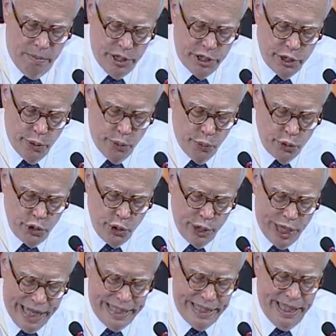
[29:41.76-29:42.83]
but you're
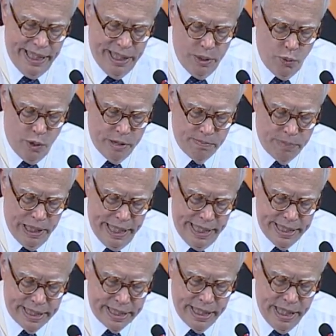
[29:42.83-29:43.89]
uniting in one
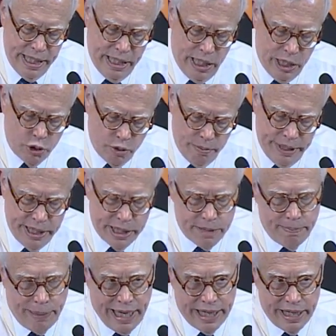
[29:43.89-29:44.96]
place a tremendous
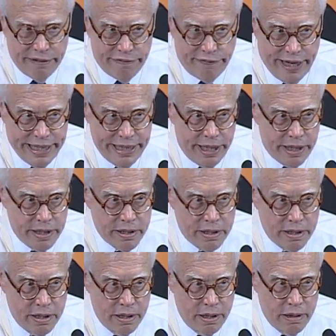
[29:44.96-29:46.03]
body of findings
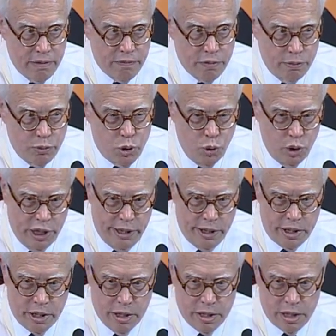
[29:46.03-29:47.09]
from two
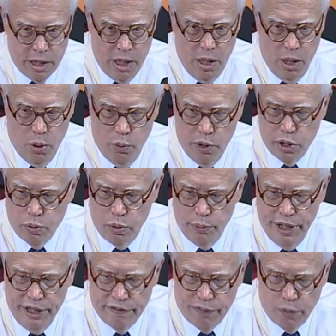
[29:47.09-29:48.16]
literatures which will
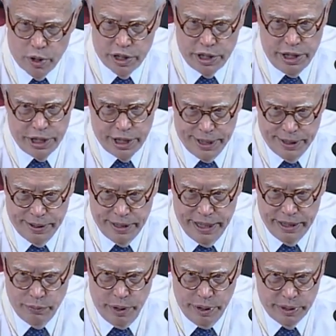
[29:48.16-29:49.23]
reinforce each other.
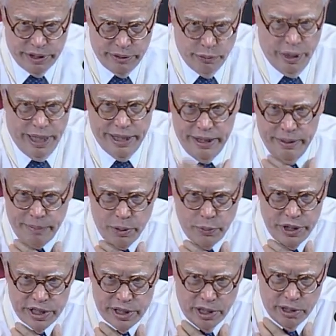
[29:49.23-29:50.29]
And we can write, but
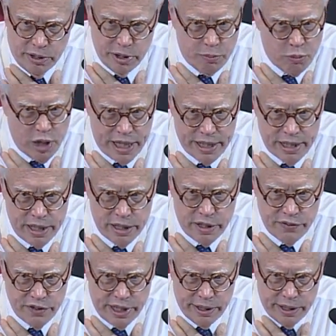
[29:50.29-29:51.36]
we still are in the process
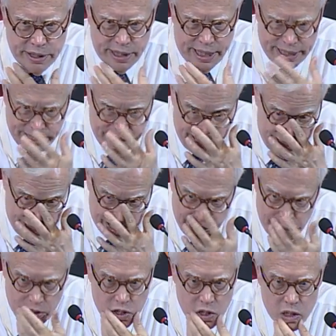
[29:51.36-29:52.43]
of synthesizing these
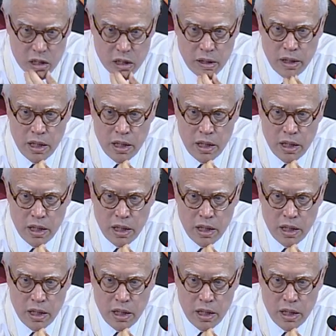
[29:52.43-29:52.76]
literatures.